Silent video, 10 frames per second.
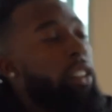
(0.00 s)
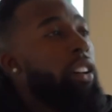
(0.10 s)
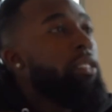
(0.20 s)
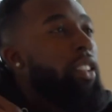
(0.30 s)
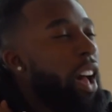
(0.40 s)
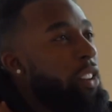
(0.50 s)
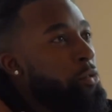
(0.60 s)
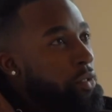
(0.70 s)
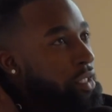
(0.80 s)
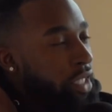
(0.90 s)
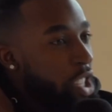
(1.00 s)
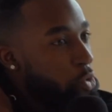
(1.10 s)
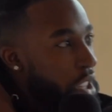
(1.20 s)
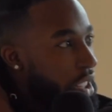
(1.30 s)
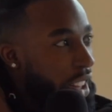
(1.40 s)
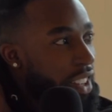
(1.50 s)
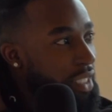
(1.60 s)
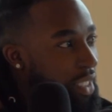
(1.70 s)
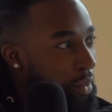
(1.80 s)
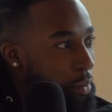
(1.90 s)
I didn't read a
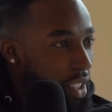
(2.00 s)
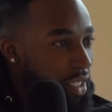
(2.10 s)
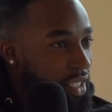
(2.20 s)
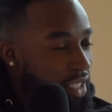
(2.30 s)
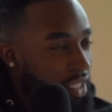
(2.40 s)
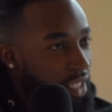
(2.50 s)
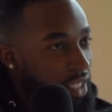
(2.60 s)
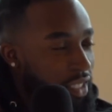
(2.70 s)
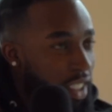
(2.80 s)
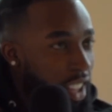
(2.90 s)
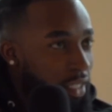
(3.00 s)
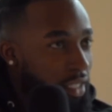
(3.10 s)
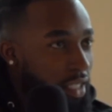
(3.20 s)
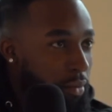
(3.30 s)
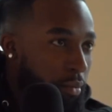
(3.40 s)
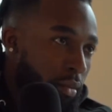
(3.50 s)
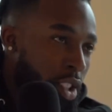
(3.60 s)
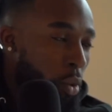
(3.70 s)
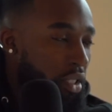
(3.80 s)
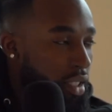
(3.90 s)
lot, but like
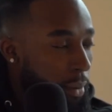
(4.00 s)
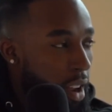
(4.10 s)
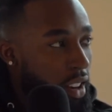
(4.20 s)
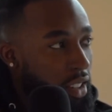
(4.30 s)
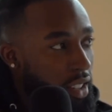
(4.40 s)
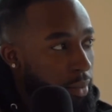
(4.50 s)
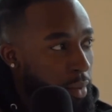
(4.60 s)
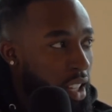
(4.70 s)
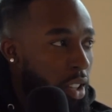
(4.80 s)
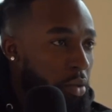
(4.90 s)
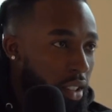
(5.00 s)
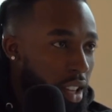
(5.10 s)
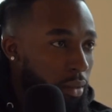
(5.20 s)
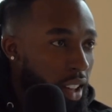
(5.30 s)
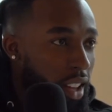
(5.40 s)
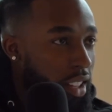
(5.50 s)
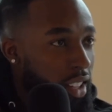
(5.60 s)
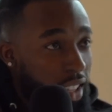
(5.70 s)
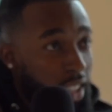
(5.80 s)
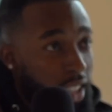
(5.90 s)
knowing Sam Haggerty, being close to him, like
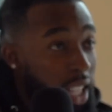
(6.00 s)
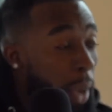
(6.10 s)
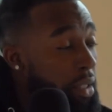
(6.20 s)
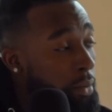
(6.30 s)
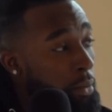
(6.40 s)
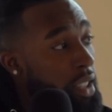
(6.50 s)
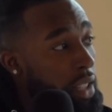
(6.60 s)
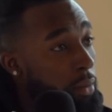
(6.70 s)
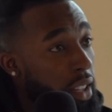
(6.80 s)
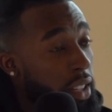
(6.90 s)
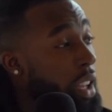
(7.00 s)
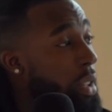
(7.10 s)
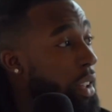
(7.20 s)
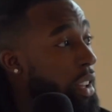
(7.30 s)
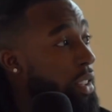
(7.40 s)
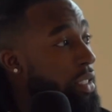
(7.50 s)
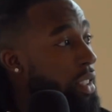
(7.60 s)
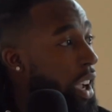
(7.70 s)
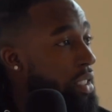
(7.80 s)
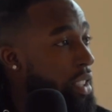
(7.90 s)
he gave me some books, and I'm like, damn, man,
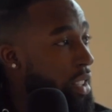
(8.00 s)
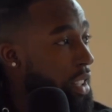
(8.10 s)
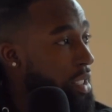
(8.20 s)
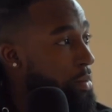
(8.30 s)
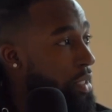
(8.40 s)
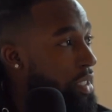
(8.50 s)
I actually kind of like this book.